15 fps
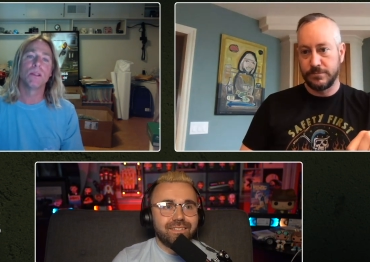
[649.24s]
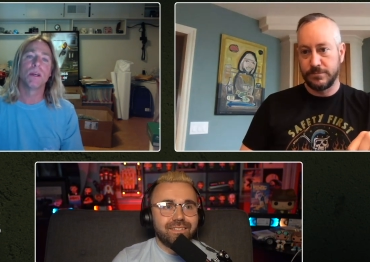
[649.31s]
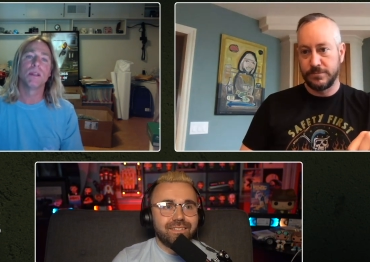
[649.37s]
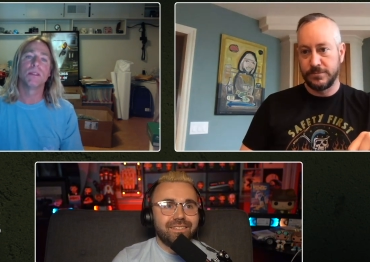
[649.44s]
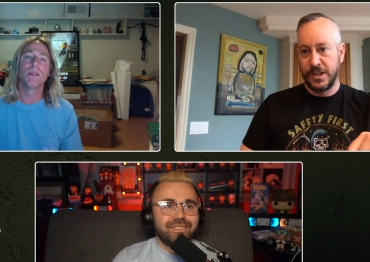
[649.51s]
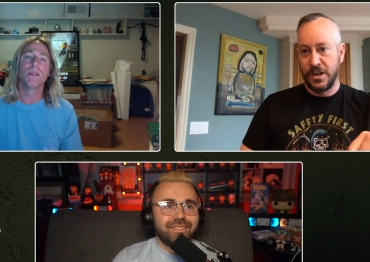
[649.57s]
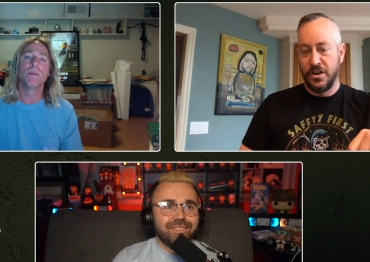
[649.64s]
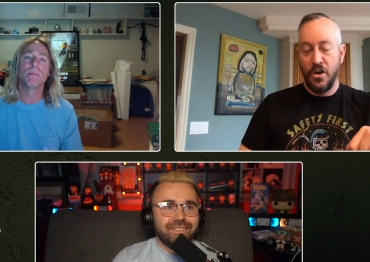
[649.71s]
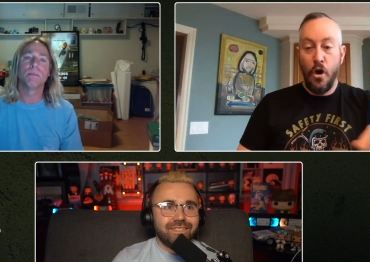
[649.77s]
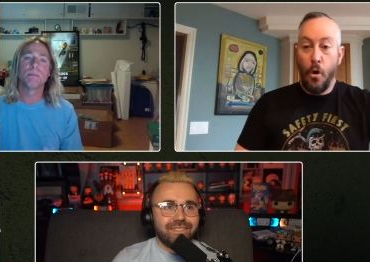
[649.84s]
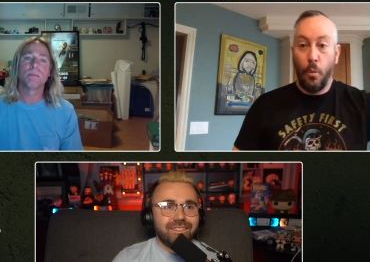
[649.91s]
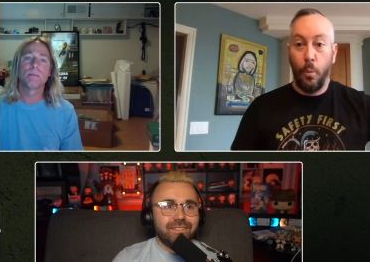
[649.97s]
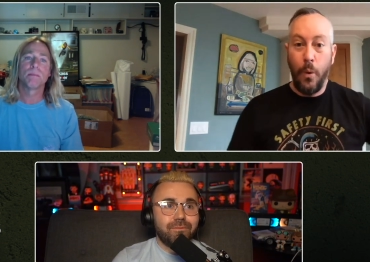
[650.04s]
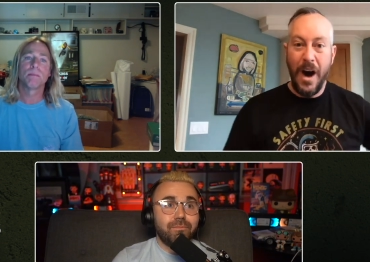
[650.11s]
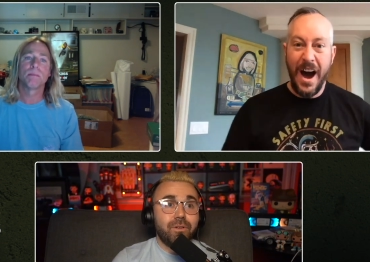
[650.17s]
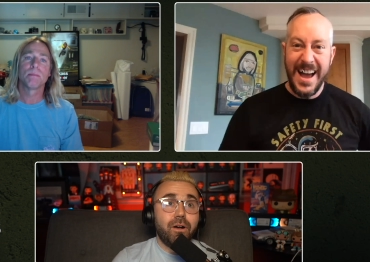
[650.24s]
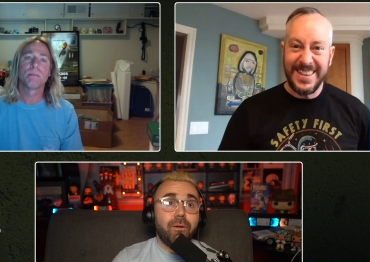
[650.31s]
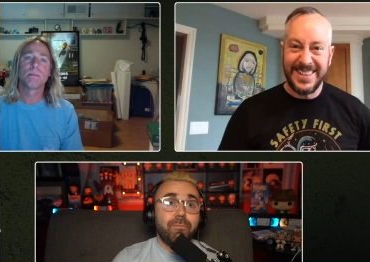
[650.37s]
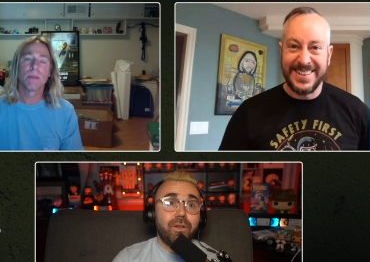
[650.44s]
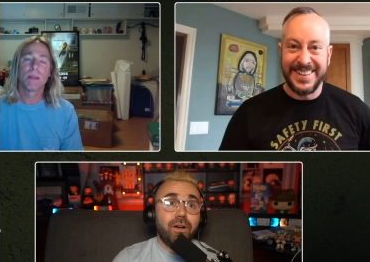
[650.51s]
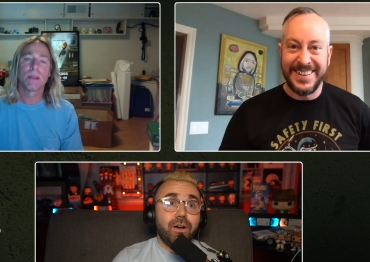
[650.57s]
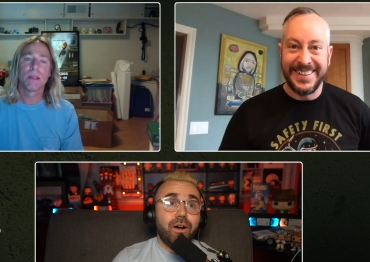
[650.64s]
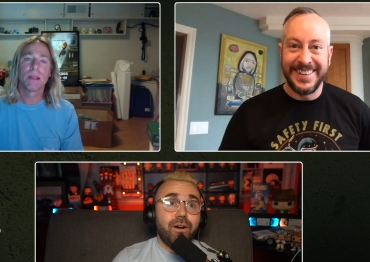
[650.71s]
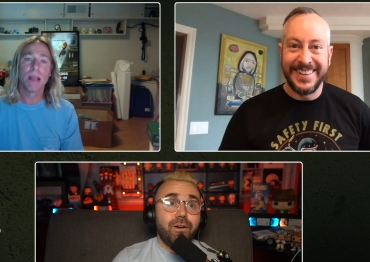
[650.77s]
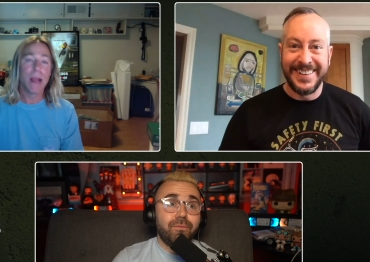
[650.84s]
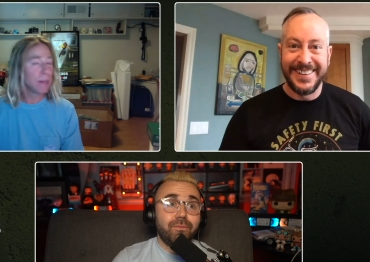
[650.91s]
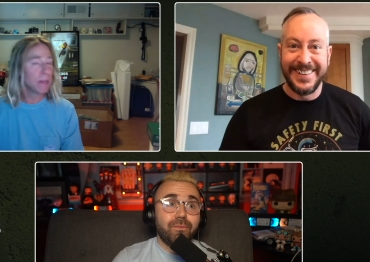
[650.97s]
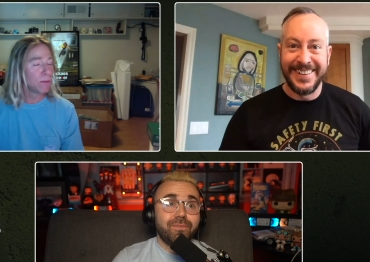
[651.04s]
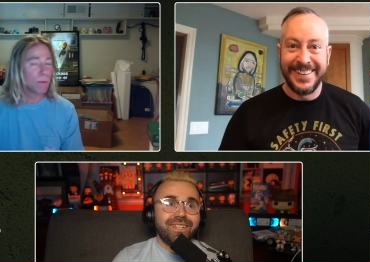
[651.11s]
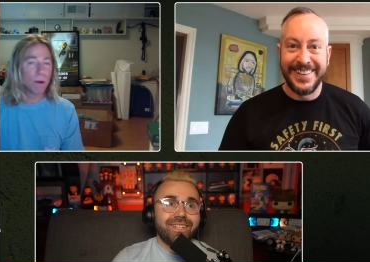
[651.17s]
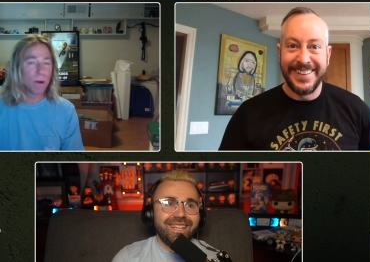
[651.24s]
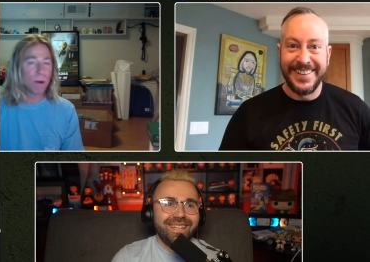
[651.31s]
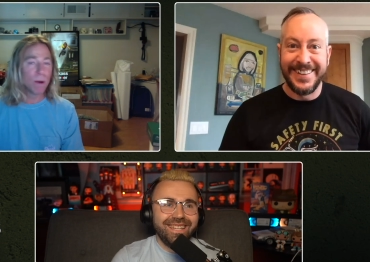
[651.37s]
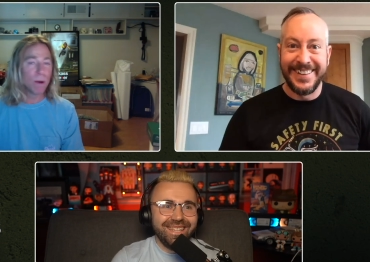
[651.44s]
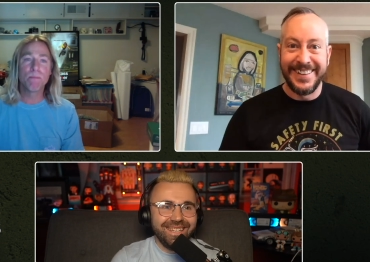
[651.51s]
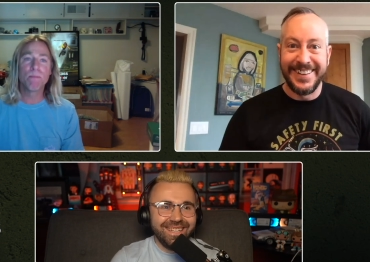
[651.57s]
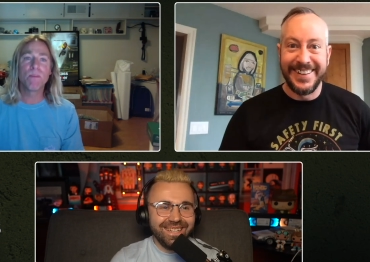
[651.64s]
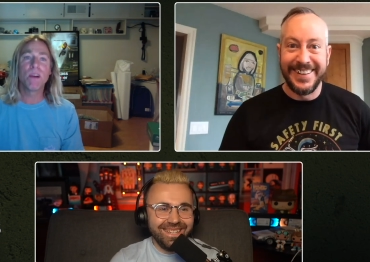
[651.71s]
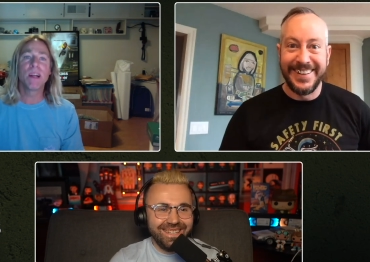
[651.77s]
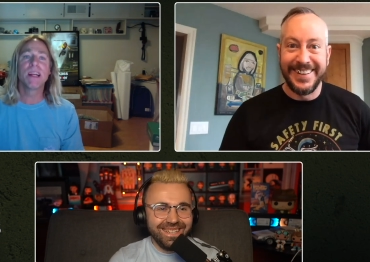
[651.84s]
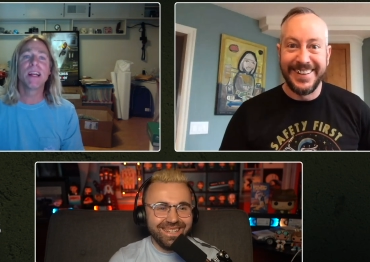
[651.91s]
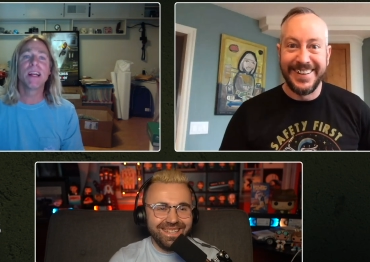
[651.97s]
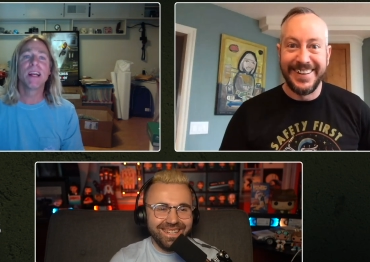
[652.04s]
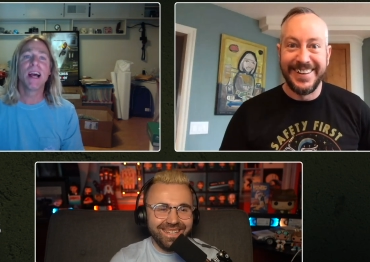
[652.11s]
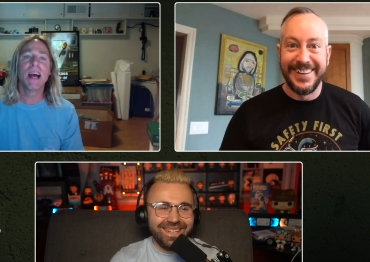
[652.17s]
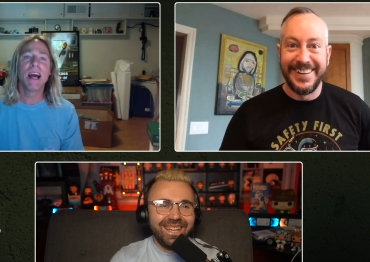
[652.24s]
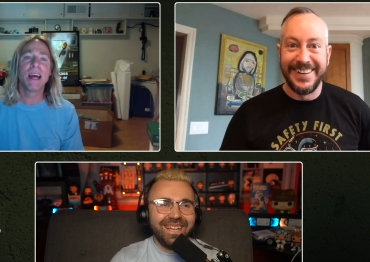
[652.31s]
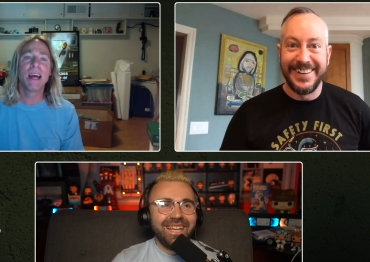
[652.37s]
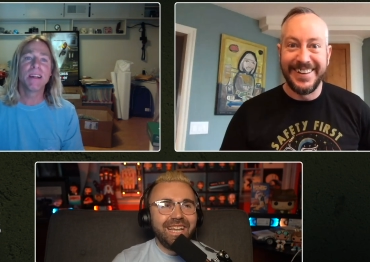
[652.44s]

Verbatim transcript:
Speaker 1: also. What? I swear to freaking God.